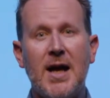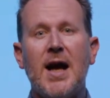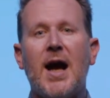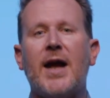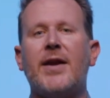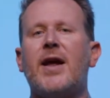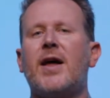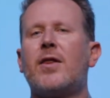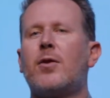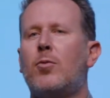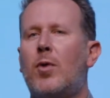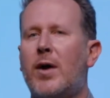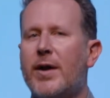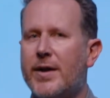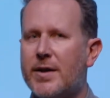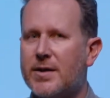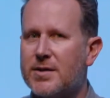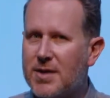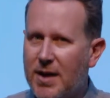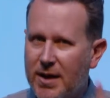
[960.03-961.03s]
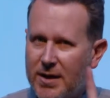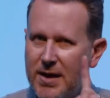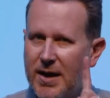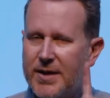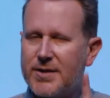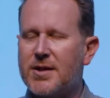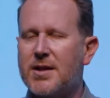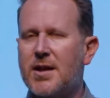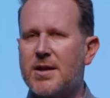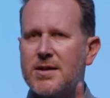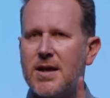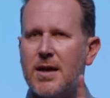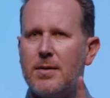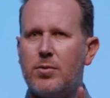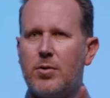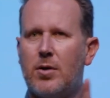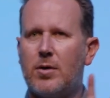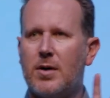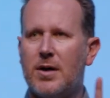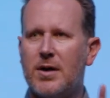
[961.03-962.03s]
Another one is, a classic
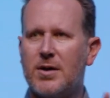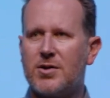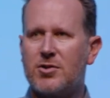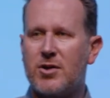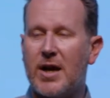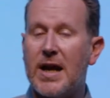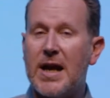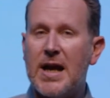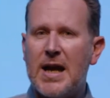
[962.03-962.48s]
example I'll illustrate,